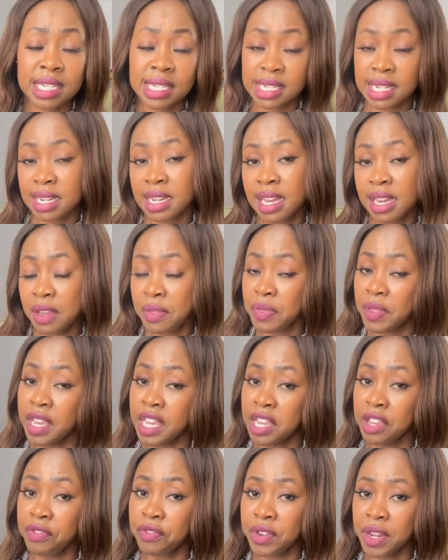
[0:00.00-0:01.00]
dinner in
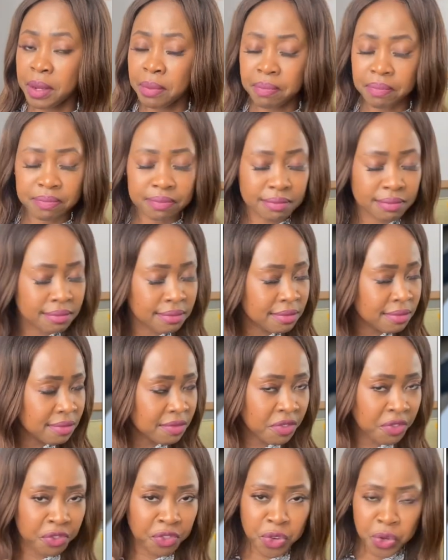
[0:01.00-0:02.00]
the evening.
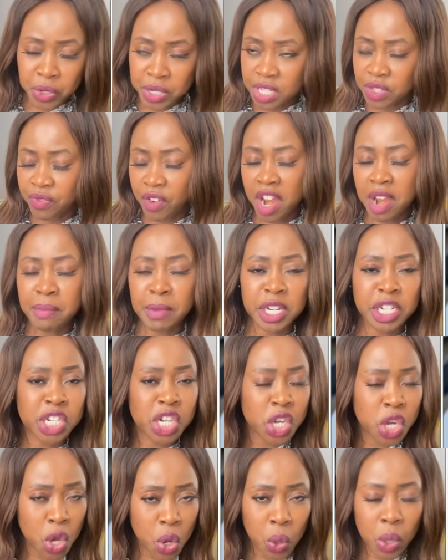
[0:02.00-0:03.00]
Food is very
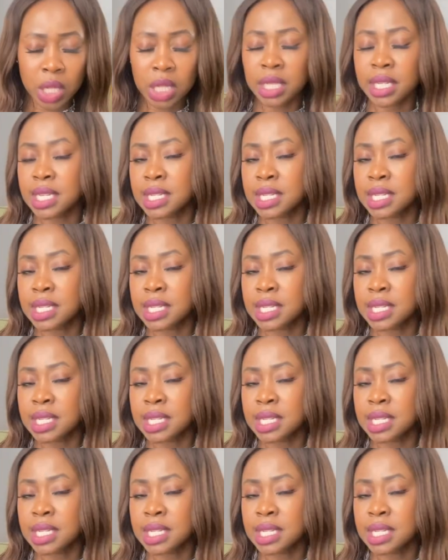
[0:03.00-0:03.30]
much local,